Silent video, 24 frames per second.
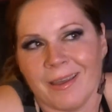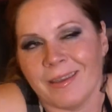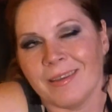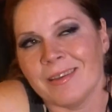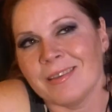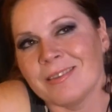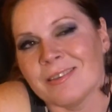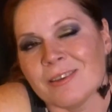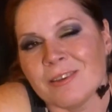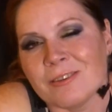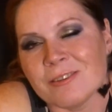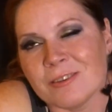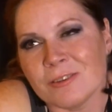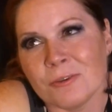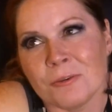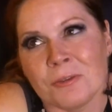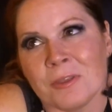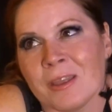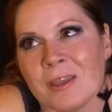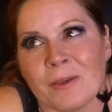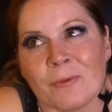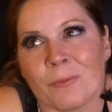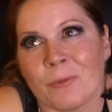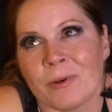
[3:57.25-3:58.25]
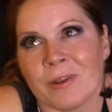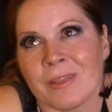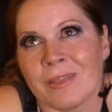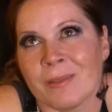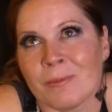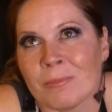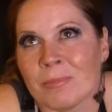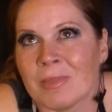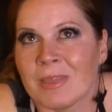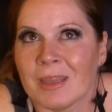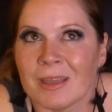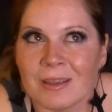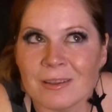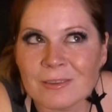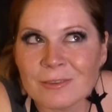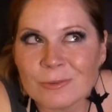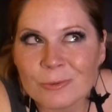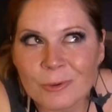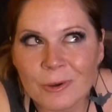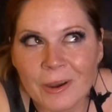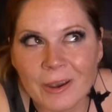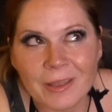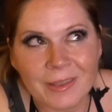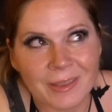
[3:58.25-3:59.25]
it's also like one of them
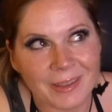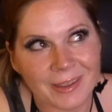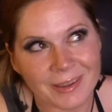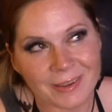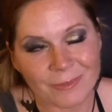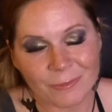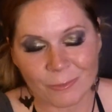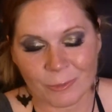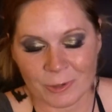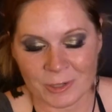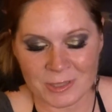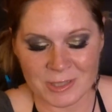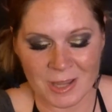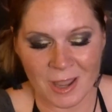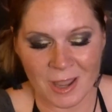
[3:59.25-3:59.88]
things where I like want to